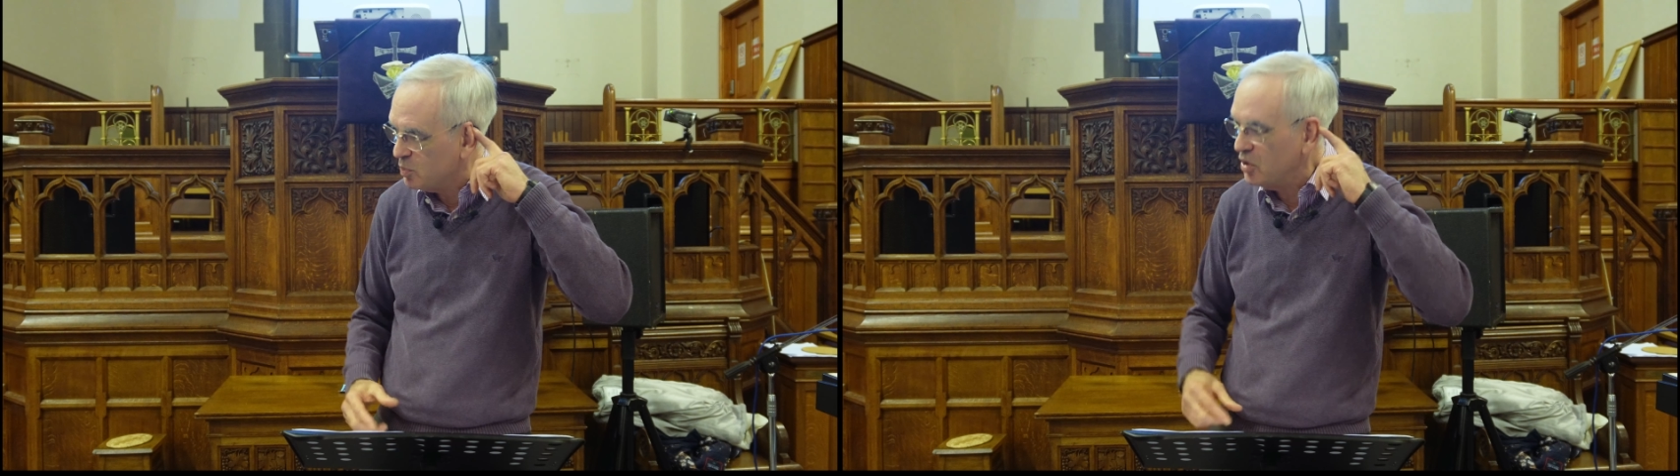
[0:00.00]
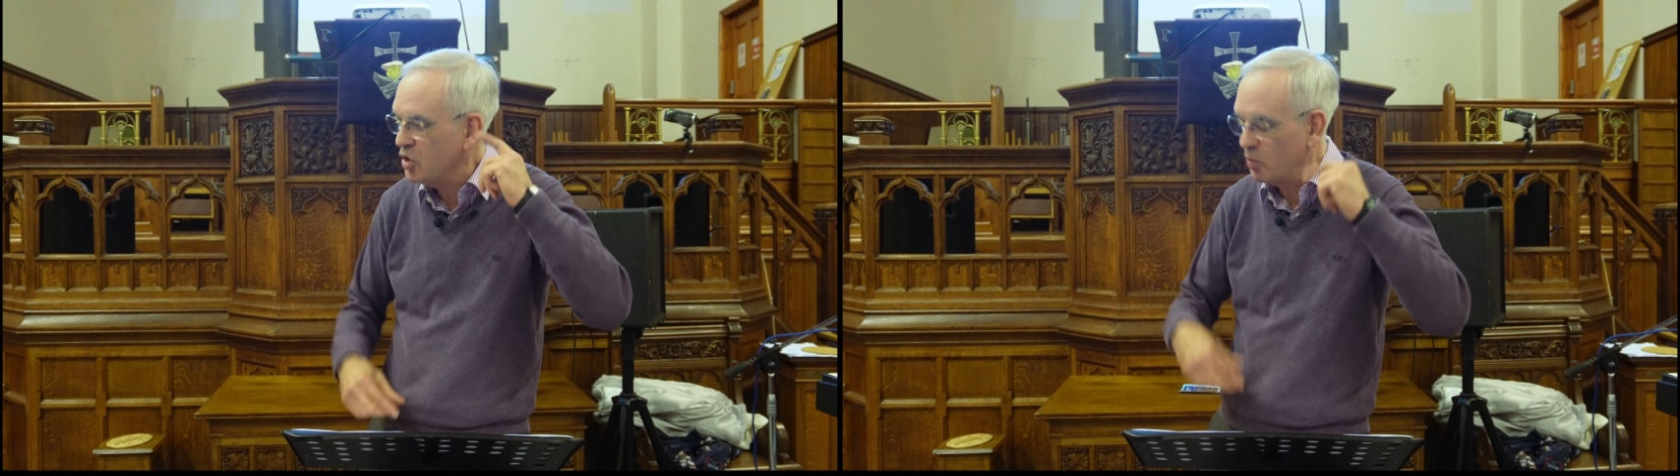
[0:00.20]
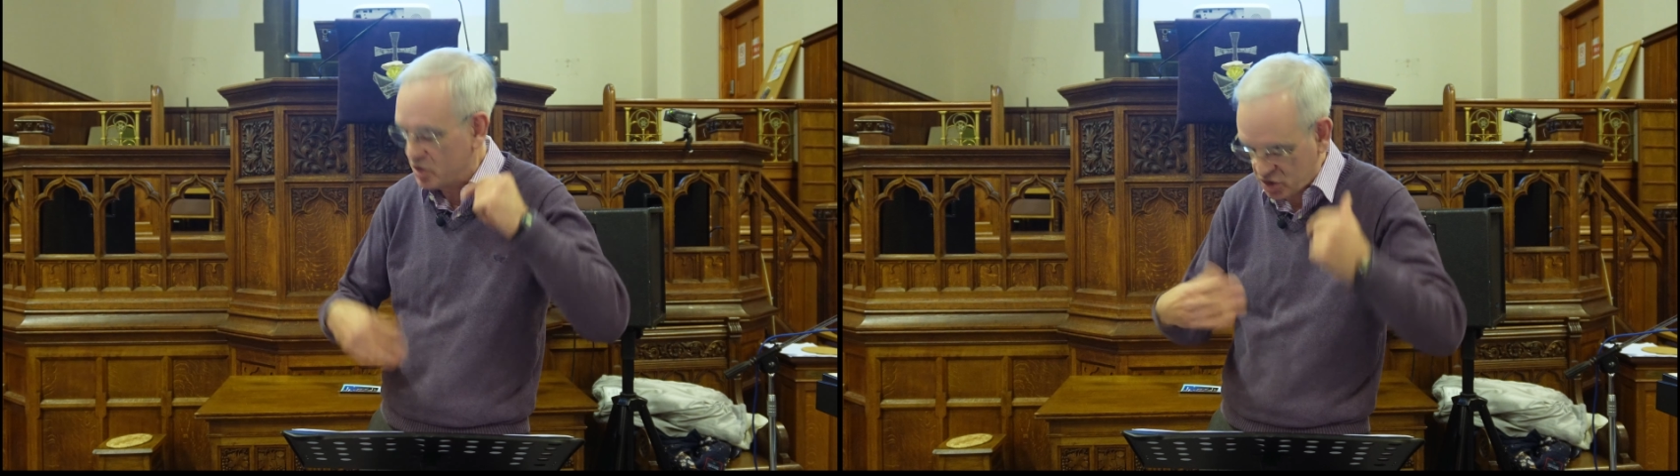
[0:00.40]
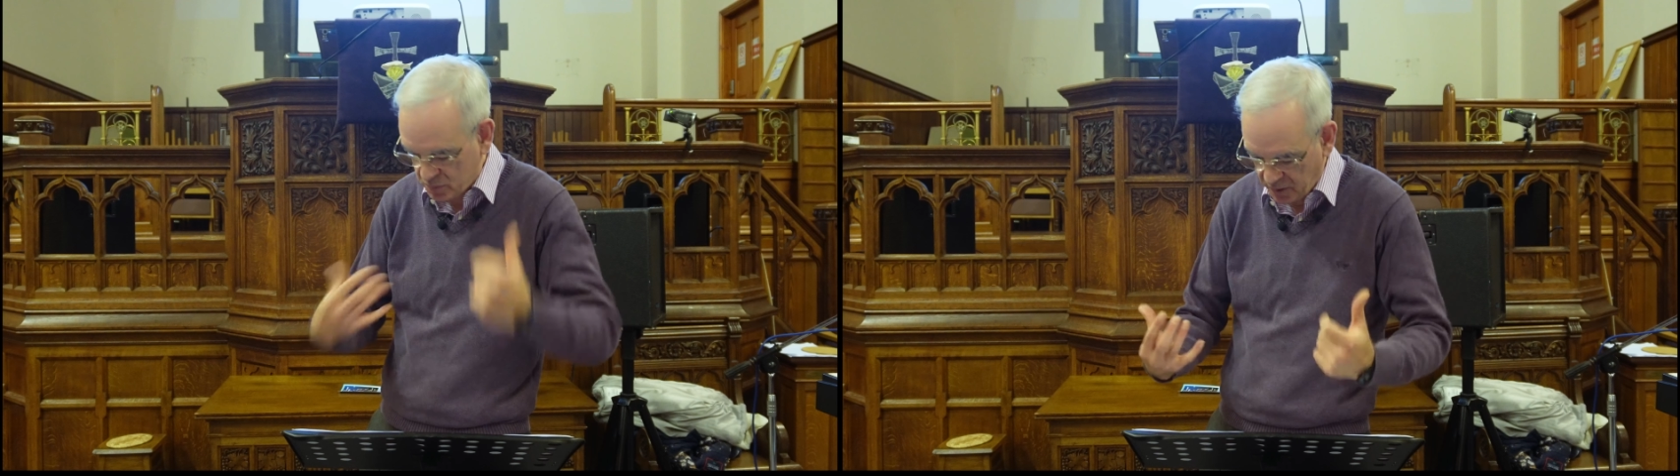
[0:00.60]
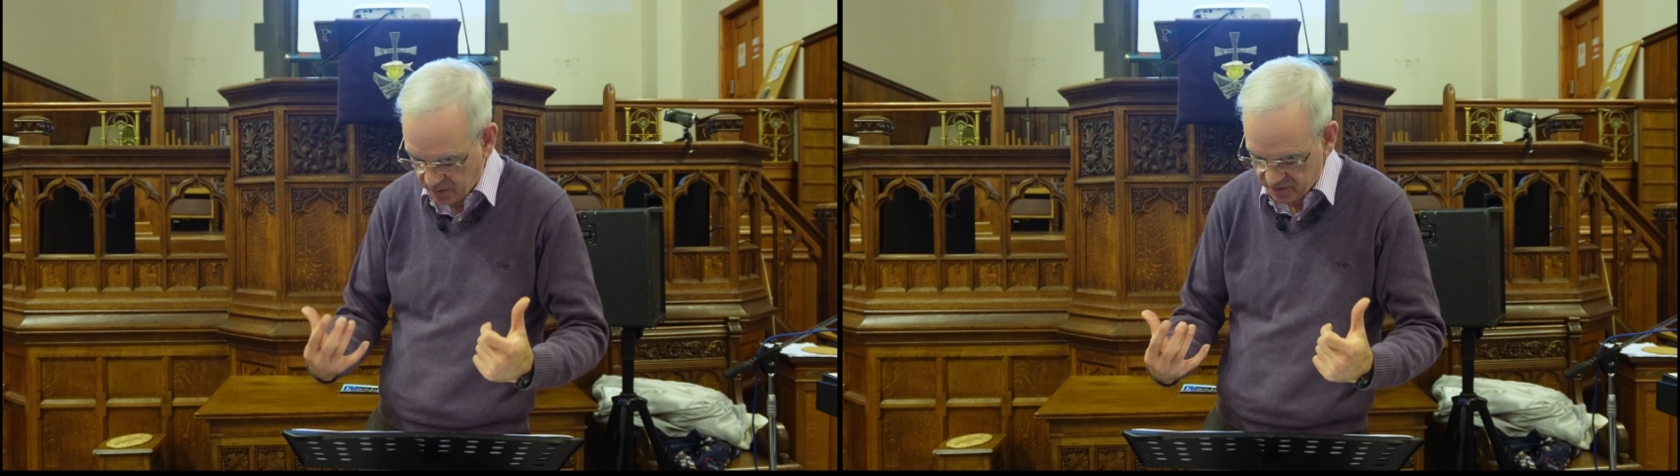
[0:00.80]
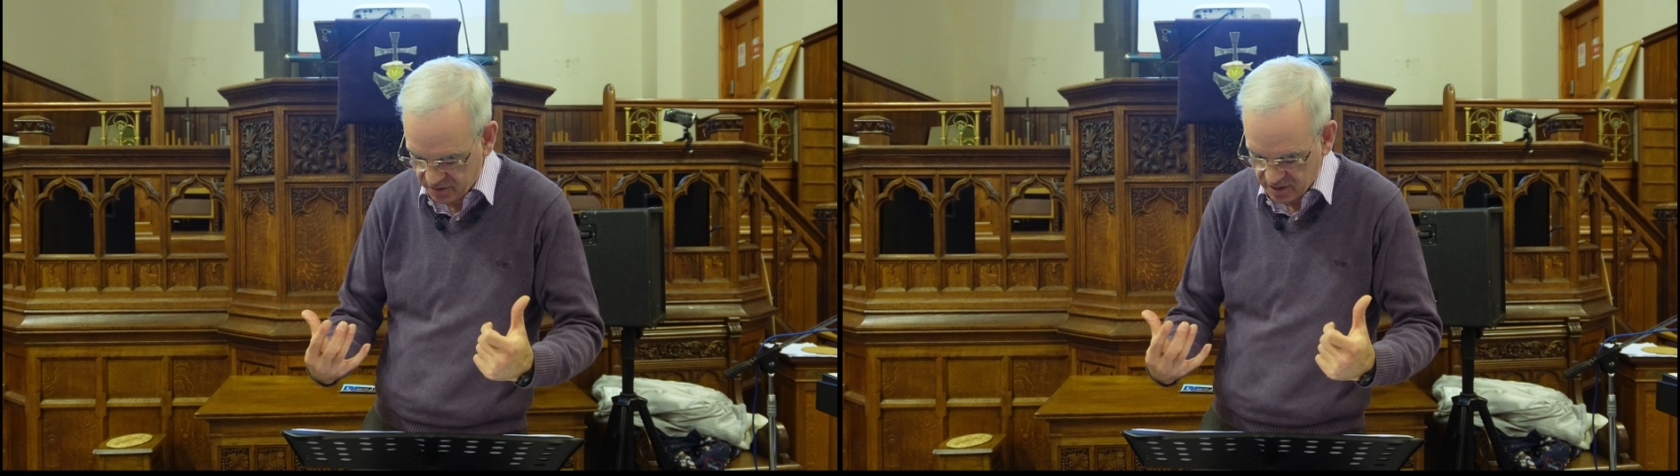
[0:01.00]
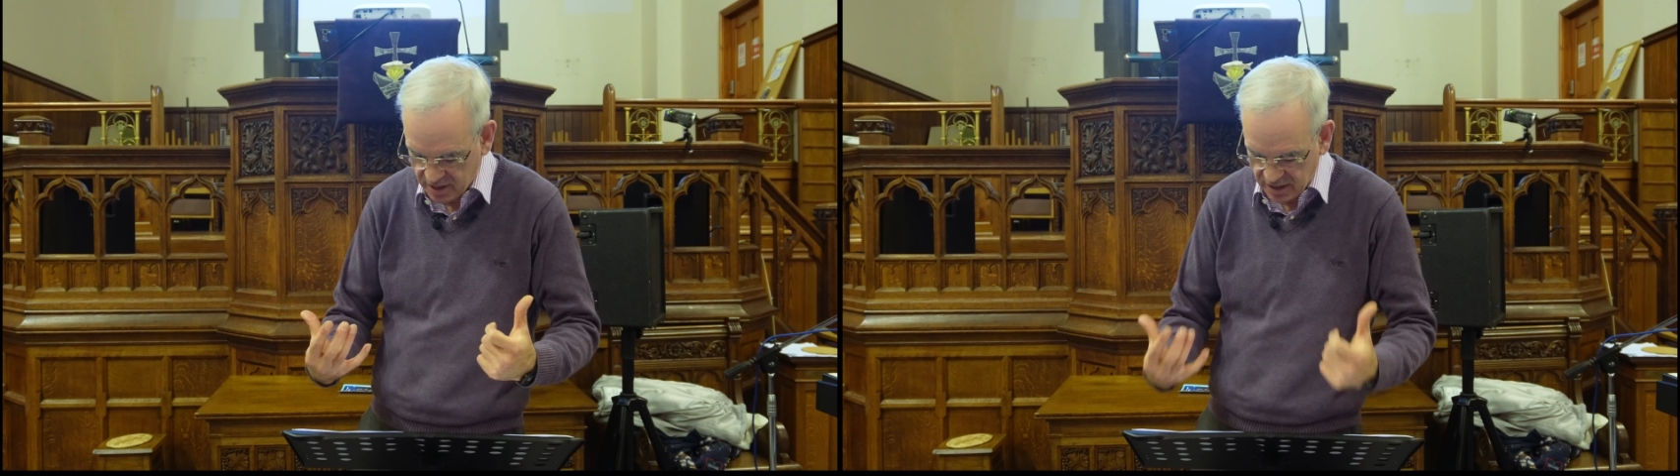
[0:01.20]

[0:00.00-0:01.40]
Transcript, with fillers: but you respond